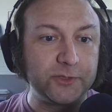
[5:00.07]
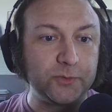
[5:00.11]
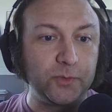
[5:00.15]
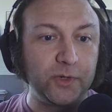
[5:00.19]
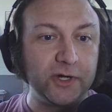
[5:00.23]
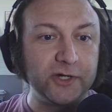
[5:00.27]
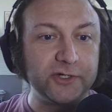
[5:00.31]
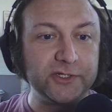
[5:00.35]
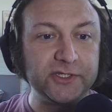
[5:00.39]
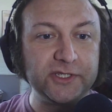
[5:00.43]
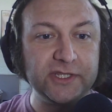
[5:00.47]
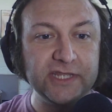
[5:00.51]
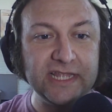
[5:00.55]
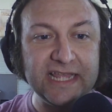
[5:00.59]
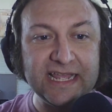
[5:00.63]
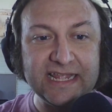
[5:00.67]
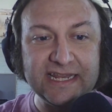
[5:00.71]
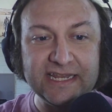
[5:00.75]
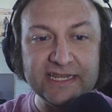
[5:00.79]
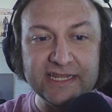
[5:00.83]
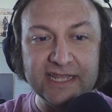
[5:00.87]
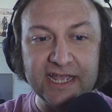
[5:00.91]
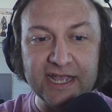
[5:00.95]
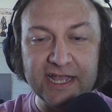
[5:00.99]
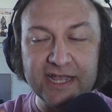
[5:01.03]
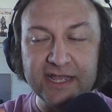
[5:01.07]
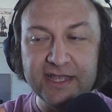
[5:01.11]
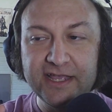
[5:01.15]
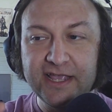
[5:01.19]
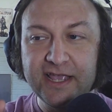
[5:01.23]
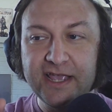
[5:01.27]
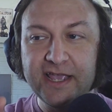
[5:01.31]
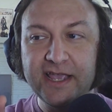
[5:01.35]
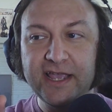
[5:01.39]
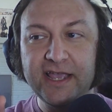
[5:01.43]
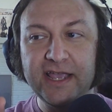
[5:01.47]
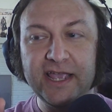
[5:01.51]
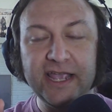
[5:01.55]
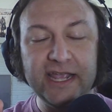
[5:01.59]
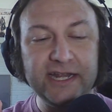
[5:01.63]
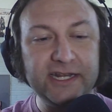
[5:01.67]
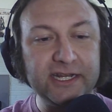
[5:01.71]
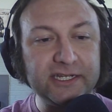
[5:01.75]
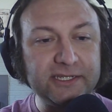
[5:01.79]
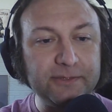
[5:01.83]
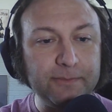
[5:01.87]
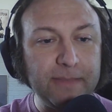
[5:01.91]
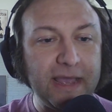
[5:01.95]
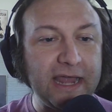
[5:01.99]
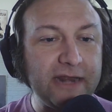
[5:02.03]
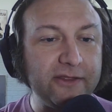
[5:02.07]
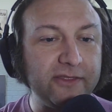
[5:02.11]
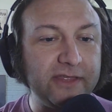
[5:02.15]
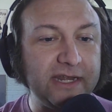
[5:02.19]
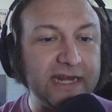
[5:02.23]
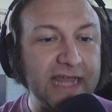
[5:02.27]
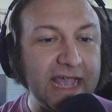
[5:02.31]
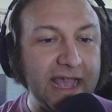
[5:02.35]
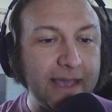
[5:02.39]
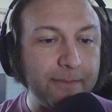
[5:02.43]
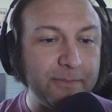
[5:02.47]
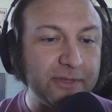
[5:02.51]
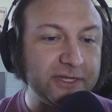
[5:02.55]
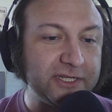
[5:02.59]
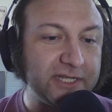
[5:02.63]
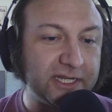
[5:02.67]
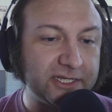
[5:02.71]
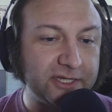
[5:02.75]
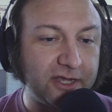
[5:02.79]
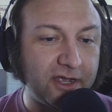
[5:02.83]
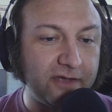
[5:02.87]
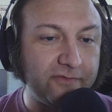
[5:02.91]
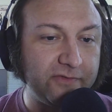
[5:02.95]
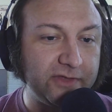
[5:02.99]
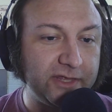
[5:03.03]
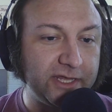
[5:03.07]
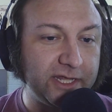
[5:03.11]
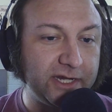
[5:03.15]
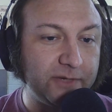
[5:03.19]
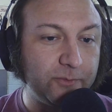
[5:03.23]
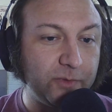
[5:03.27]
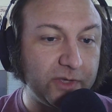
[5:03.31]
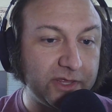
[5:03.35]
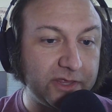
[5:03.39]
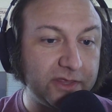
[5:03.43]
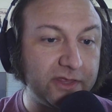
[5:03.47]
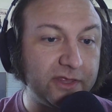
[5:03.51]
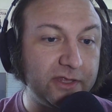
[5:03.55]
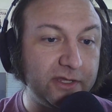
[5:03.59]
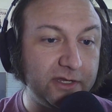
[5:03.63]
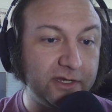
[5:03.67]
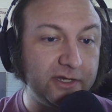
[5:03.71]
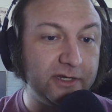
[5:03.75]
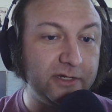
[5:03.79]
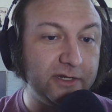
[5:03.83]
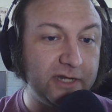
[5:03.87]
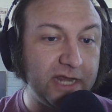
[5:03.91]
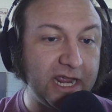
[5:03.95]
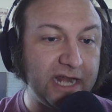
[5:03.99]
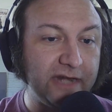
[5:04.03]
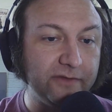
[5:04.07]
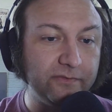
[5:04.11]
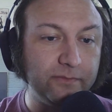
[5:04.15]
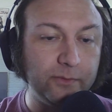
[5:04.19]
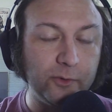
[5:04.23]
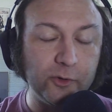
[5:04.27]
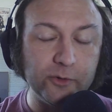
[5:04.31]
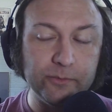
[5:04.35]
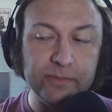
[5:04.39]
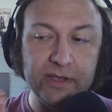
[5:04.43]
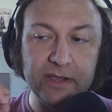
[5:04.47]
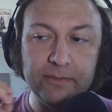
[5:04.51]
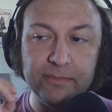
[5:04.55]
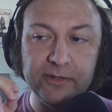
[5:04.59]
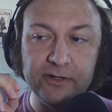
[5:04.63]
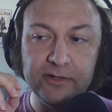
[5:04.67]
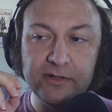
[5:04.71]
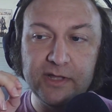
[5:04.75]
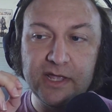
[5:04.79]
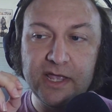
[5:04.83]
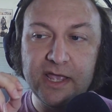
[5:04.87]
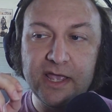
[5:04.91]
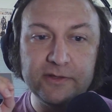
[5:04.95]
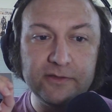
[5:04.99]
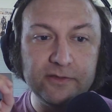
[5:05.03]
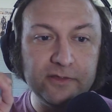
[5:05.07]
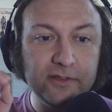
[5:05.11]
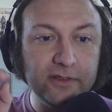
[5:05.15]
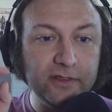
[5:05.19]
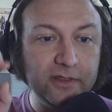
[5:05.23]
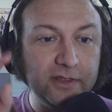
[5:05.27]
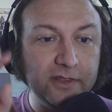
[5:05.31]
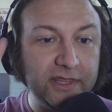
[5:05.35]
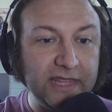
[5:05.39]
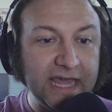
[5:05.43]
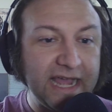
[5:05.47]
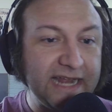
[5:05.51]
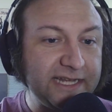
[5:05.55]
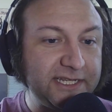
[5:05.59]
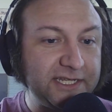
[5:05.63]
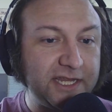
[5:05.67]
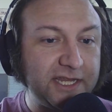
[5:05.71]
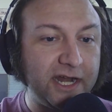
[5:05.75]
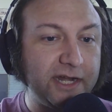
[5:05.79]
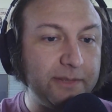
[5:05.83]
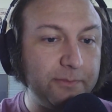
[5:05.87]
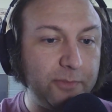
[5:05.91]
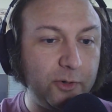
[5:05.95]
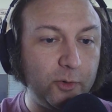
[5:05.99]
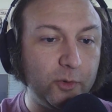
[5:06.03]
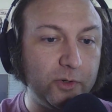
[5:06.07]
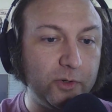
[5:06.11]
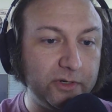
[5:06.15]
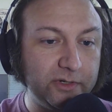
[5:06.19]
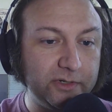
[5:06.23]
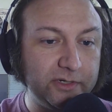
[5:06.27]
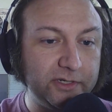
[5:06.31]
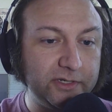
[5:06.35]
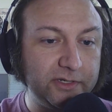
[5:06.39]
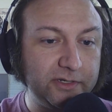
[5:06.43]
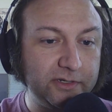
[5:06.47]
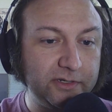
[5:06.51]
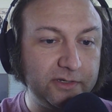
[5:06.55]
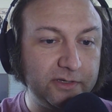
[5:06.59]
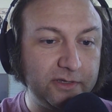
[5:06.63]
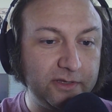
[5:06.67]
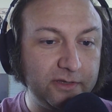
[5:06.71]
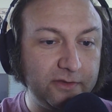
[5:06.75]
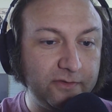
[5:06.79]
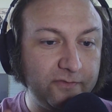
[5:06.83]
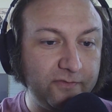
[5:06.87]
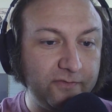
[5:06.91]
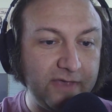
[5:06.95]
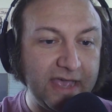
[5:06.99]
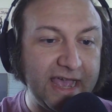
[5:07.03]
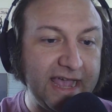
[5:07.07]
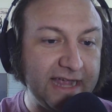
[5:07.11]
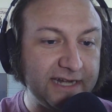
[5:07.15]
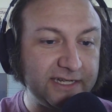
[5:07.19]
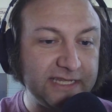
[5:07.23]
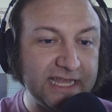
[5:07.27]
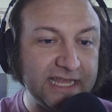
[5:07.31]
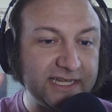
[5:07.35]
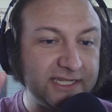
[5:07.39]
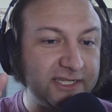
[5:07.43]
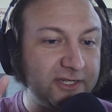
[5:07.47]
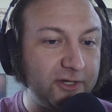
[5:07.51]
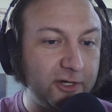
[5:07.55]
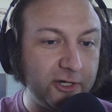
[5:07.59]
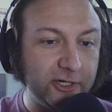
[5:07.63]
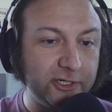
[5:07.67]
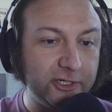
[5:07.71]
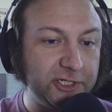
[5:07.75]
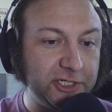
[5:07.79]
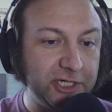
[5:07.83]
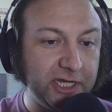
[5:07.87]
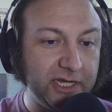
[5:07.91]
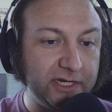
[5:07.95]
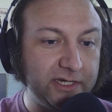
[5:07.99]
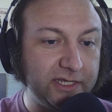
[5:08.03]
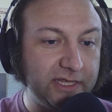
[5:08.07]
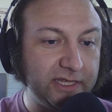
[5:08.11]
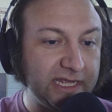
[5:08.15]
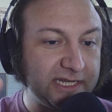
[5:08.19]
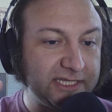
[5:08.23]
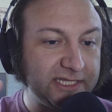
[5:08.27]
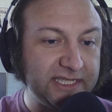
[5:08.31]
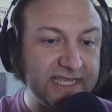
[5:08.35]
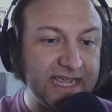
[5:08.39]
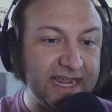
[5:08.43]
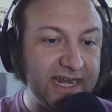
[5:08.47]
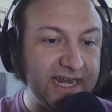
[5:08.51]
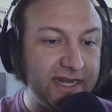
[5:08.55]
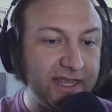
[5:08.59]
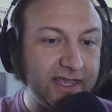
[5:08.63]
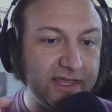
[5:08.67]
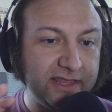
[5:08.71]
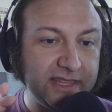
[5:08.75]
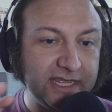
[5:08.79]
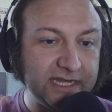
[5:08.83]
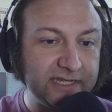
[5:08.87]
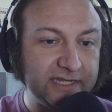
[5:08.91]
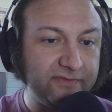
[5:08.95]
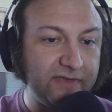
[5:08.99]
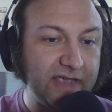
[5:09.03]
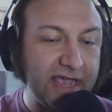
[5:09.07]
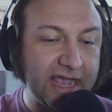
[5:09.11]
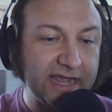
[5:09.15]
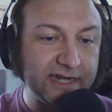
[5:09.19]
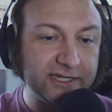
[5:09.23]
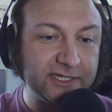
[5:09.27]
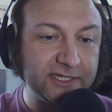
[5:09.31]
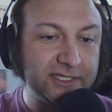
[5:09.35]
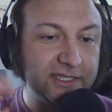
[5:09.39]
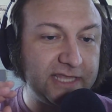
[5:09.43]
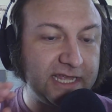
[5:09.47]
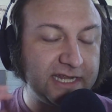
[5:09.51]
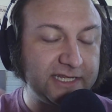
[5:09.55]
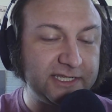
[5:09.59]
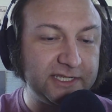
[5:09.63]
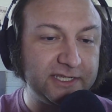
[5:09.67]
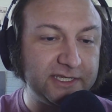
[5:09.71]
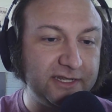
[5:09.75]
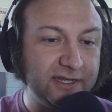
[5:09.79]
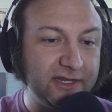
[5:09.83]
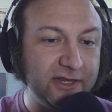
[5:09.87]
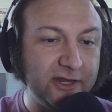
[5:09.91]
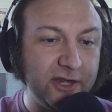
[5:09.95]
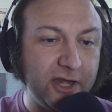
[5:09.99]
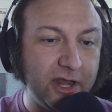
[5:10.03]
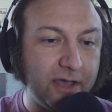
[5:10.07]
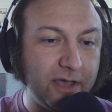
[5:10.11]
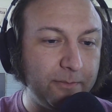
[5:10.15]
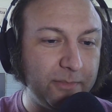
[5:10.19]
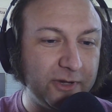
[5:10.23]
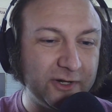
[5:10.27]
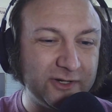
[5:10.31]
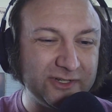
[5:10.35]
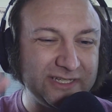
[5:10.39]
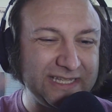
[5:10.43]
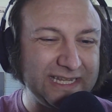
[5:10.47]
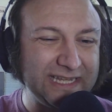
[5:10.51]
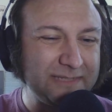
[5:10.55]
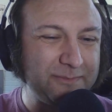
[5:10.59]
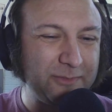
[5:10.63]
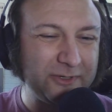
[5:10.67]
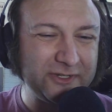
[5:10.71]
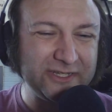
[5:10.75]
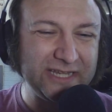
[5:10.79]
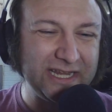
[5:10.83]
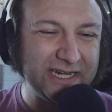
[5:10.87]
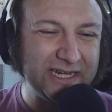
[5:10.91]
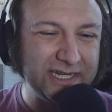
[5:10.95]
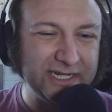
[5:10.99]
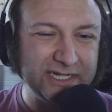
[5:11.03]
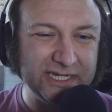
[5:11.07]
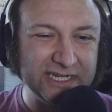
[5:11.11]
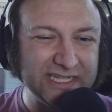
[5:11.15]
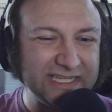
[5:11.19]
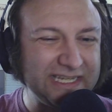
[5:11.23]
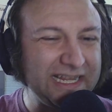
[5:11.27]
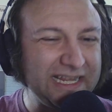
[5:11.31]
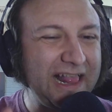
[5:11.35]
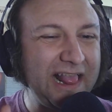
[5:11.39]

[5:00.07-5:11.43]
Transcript: worse. It doesn't matter that it happens less often than with native-born people. That's not important. Fact, that's nerd shit. That's data, that's facts, that's numbers, that's percentages.